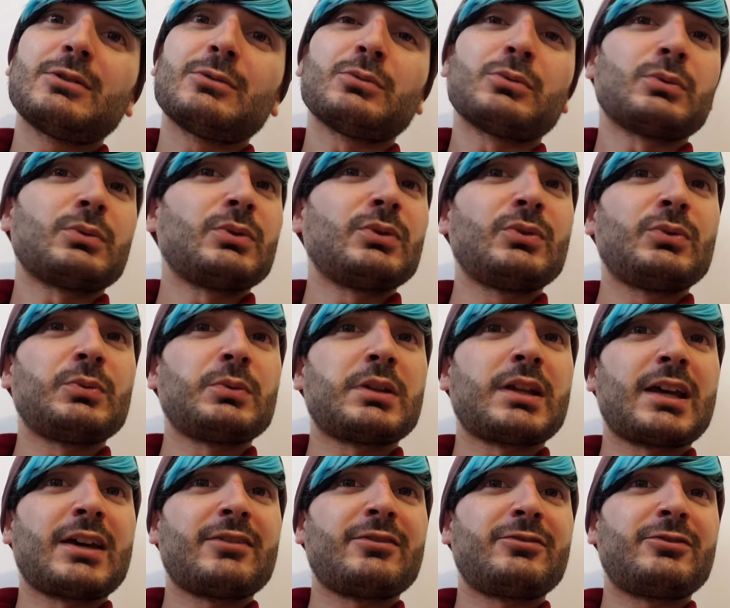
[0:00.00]
Rules would
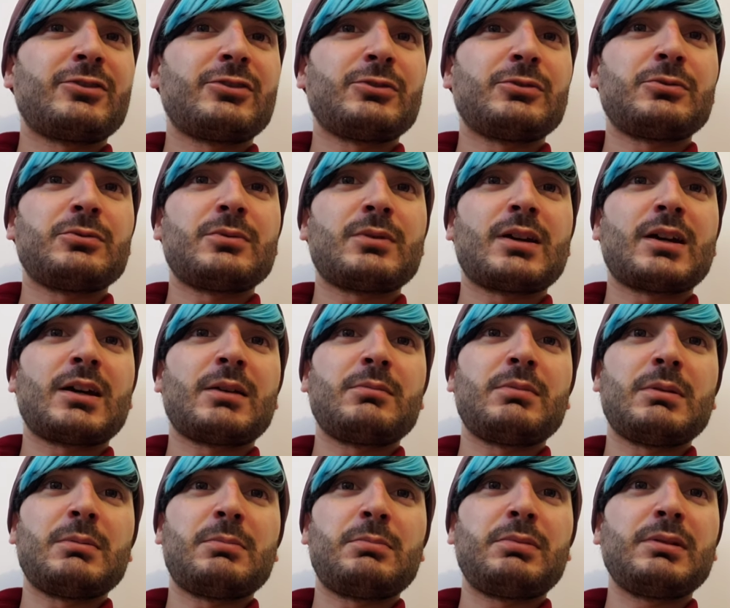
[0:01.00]
have to
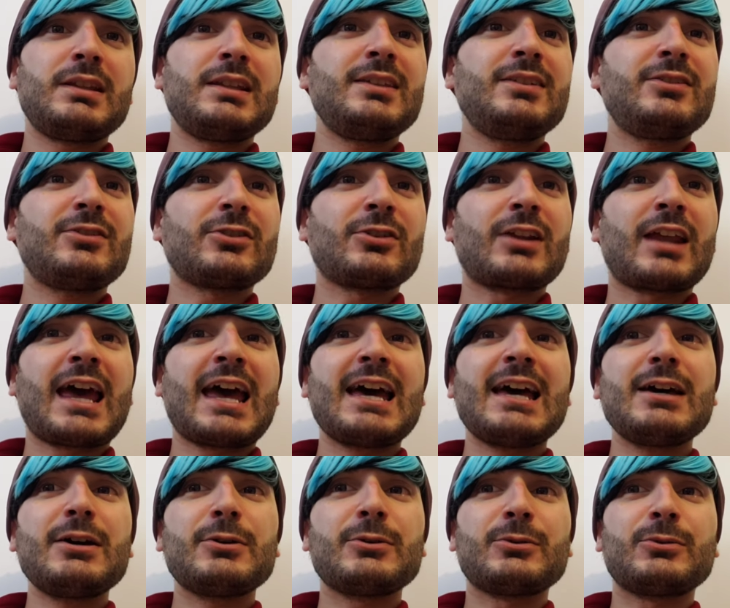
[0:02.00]
be placed on
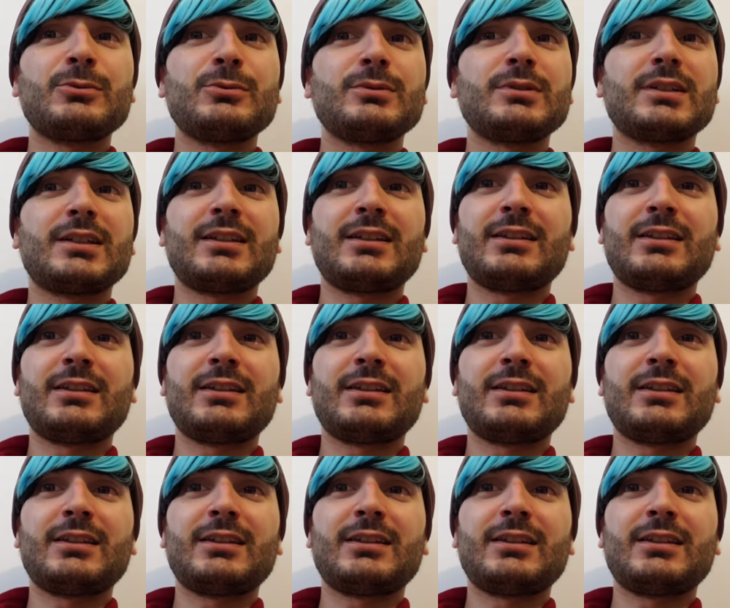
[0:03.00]
how